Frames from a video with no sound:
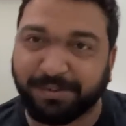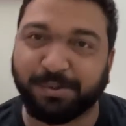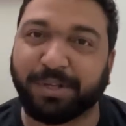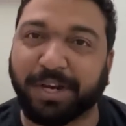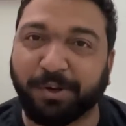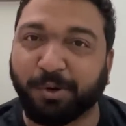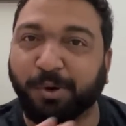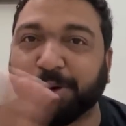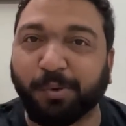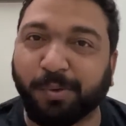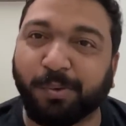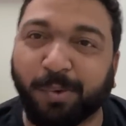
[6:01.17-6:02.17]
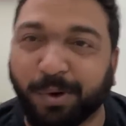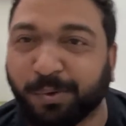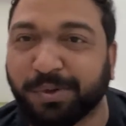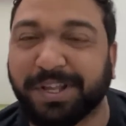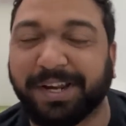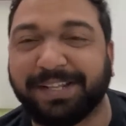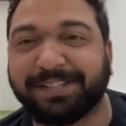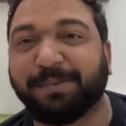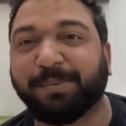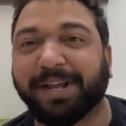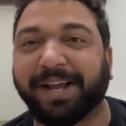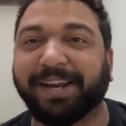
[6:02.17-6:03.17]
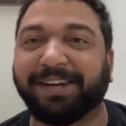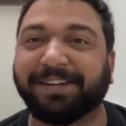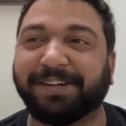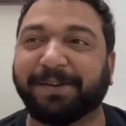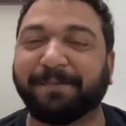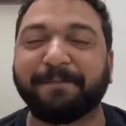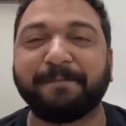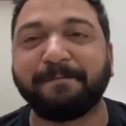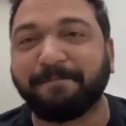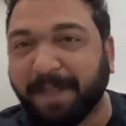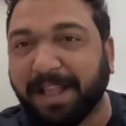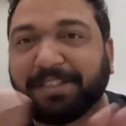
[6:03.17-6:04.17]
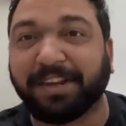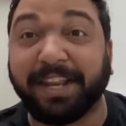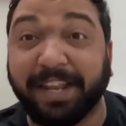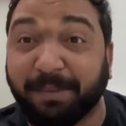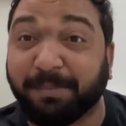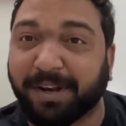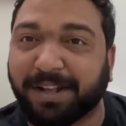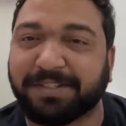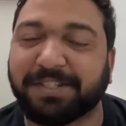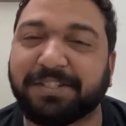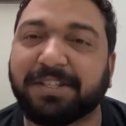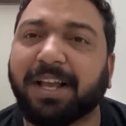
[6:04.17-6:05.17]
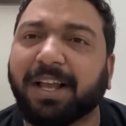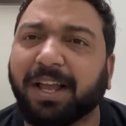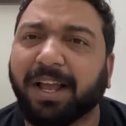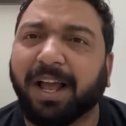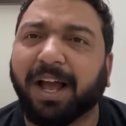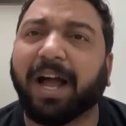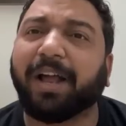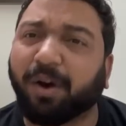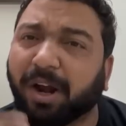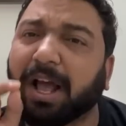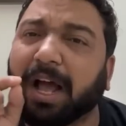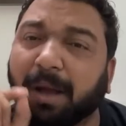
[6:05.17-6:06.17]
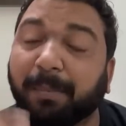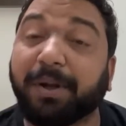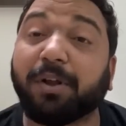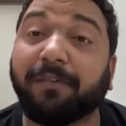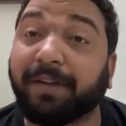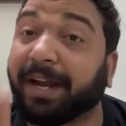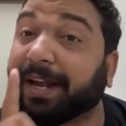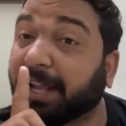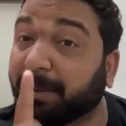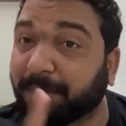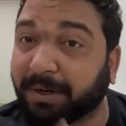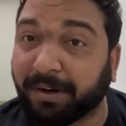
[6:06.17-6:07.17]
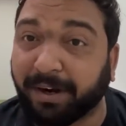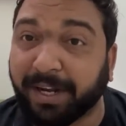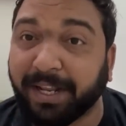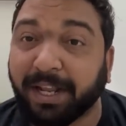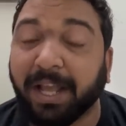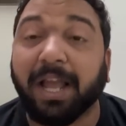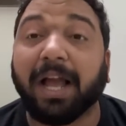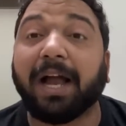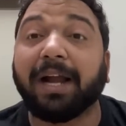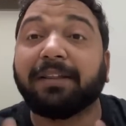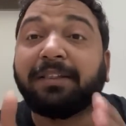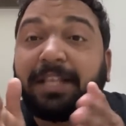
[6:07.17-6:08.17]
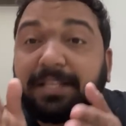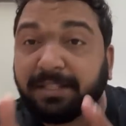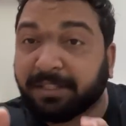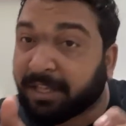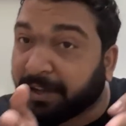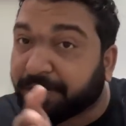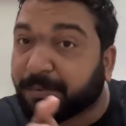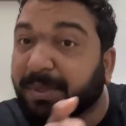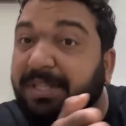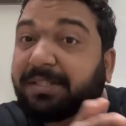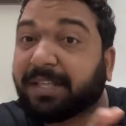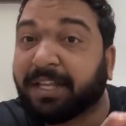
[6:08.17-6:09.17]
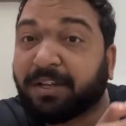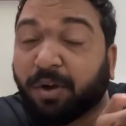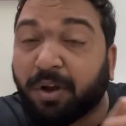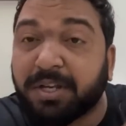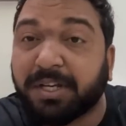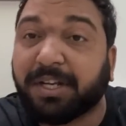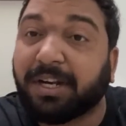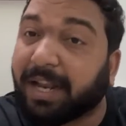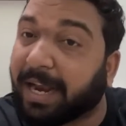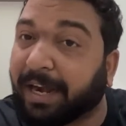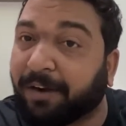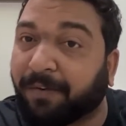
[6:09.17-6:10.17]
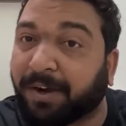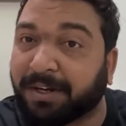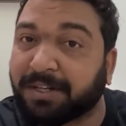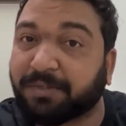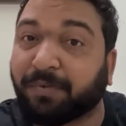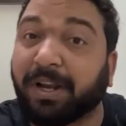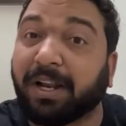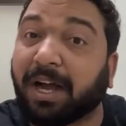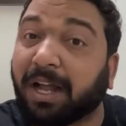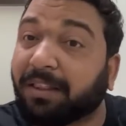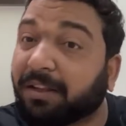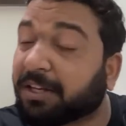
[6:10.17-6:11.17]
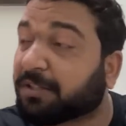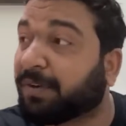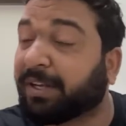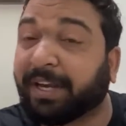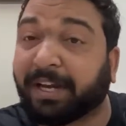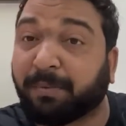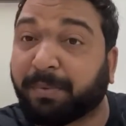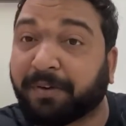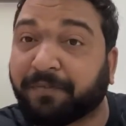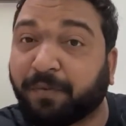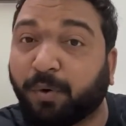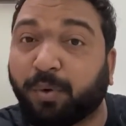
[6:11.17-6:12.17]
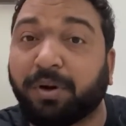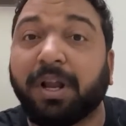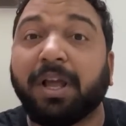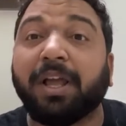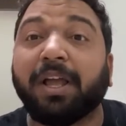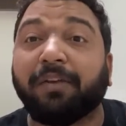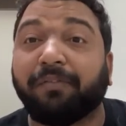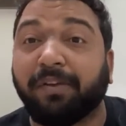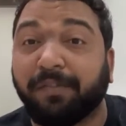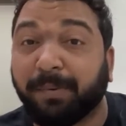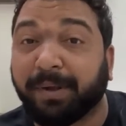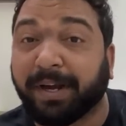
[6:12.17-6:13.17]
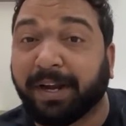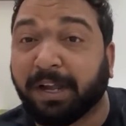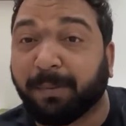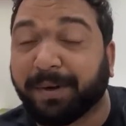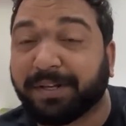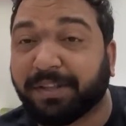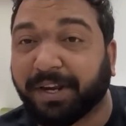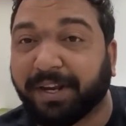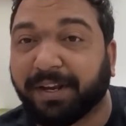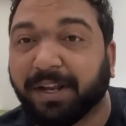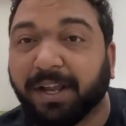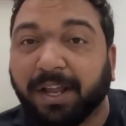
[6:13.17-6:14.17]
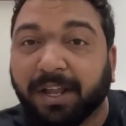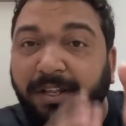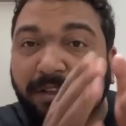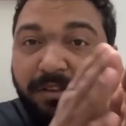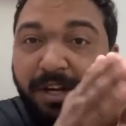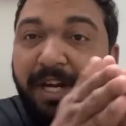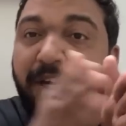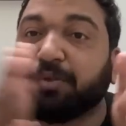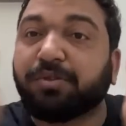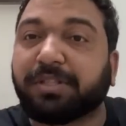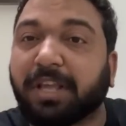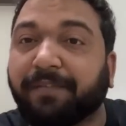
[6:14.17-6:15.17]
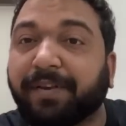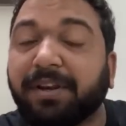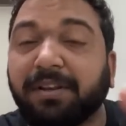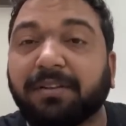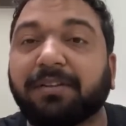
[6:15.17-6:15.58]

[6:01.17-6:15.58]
so that you know what was the reason behind uh, 3 a.m. classes. I got a habit of getting up early and this gives me psychological advance while others will get up at 4, we will be getting up at 3. 3 to 7,